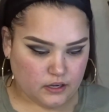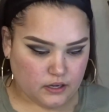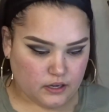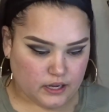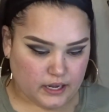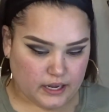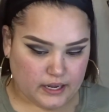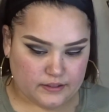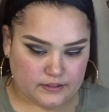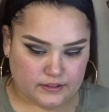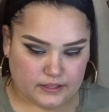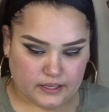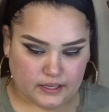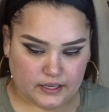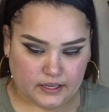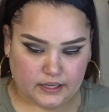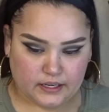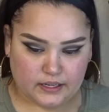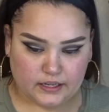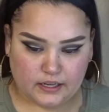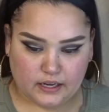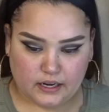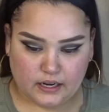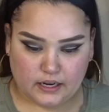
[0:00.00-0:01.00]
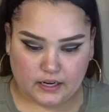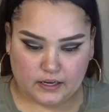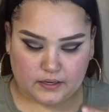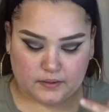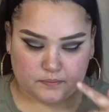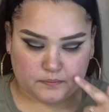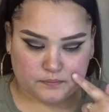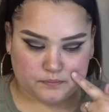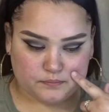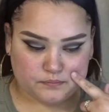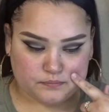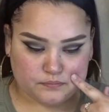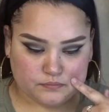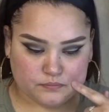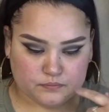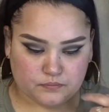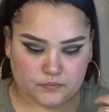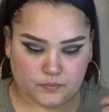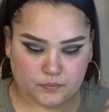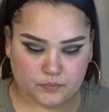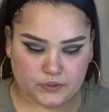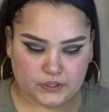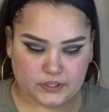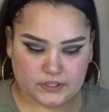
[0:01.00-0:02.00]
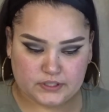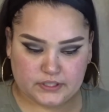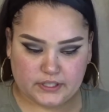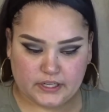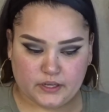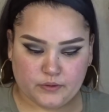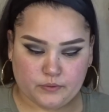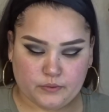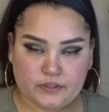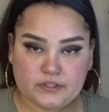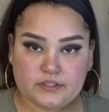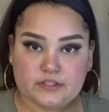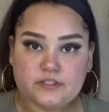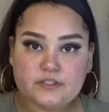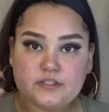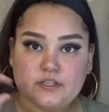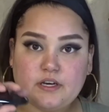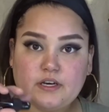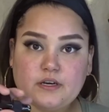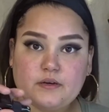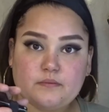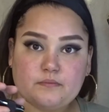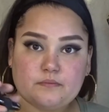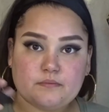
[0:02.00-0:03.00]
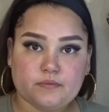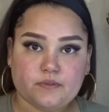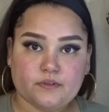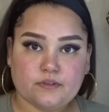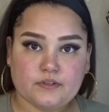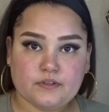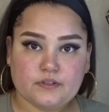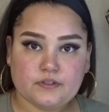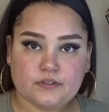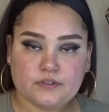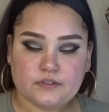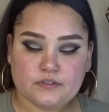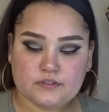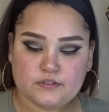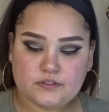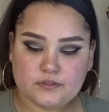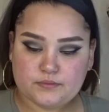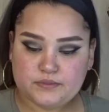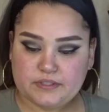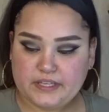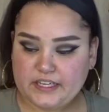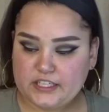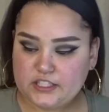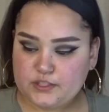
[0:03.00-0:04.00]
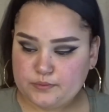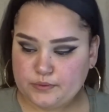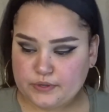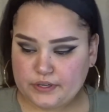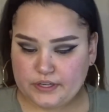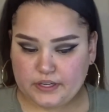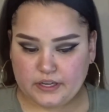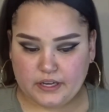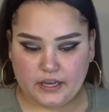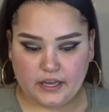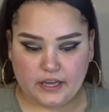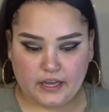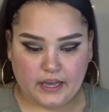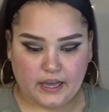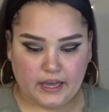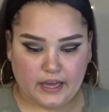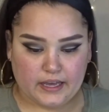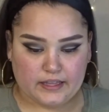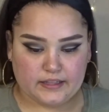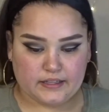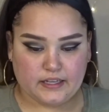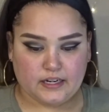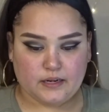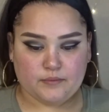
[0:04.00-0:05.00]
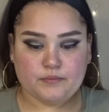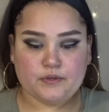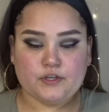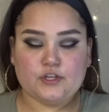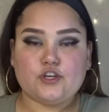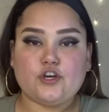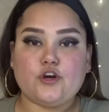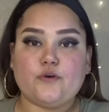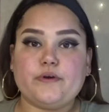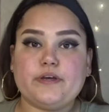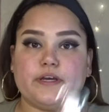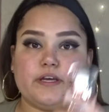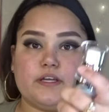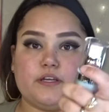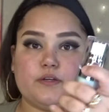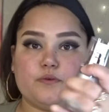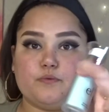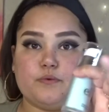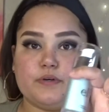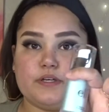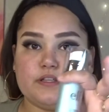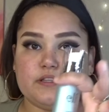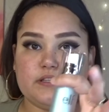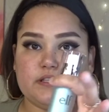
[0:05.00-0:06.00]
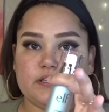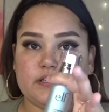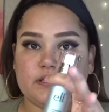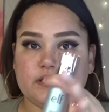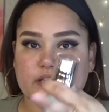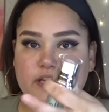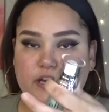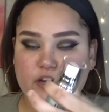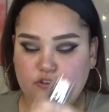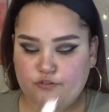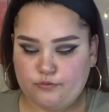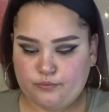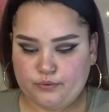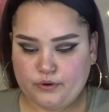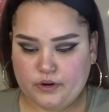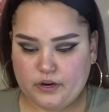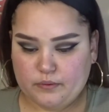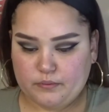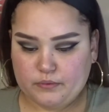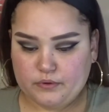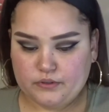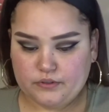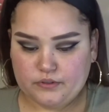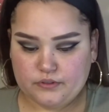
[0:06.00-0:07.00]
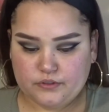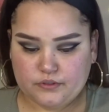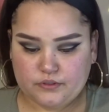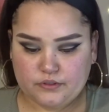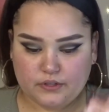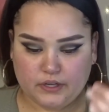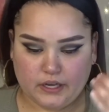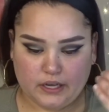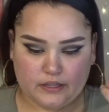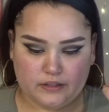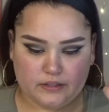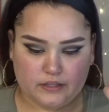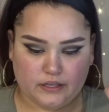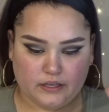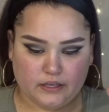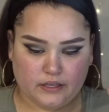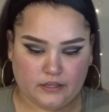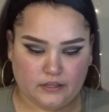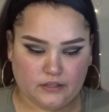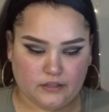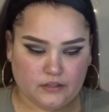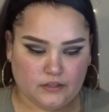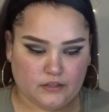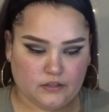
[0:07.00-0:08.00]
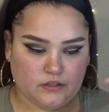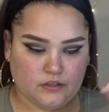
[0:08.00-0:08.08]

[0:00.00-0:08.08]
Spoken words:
And then I'm gonna set it with some setting spray, and then I'm gonna go in with the e.l.f. primer, and then